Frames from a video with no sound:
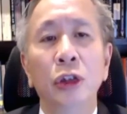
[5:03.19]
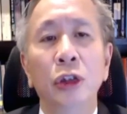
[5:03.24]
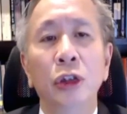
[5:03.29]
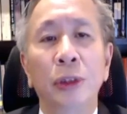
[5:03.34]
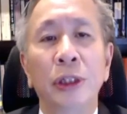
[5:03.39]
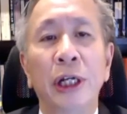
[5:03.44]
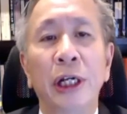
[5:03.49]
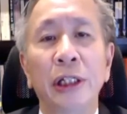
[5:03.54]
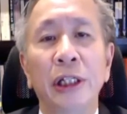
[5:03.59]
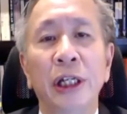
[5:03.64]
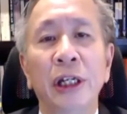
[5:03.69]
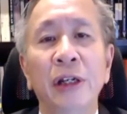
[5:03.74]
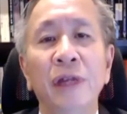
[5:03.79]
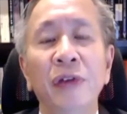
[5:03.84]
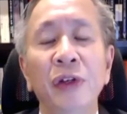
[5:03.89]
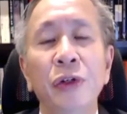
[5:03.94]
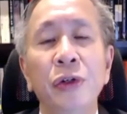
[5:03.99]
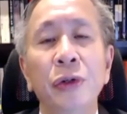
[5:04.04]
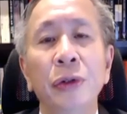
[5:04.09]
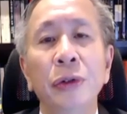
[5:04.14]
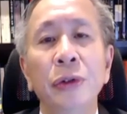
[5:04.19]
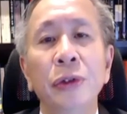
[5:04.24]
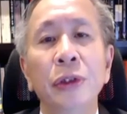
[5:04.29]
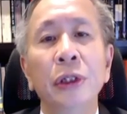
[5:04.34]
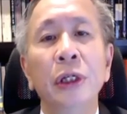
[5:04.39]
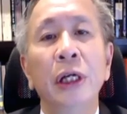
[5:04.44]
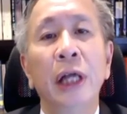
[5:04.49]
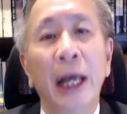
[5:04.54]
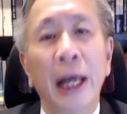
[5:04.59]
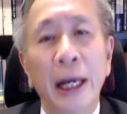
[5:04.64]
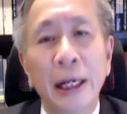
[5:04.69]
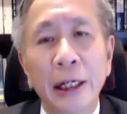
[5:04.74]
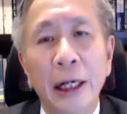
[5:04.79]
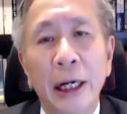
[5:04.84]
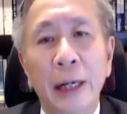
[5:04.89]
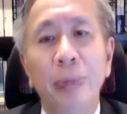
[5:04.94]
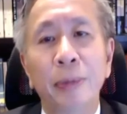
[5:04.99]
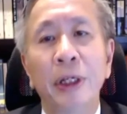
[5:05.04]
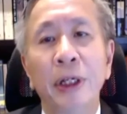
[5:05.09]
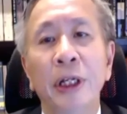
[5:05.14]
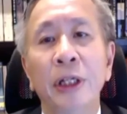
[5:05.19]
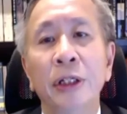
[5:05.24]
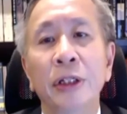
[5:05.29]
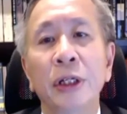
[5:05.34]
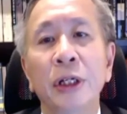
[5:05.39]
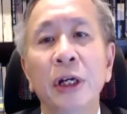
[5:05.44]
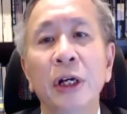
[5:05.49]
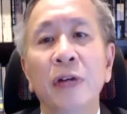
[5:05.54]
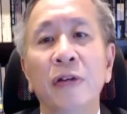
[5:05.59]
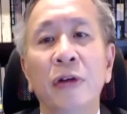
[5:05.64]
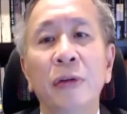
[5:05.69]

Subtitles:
to protect individuals and companies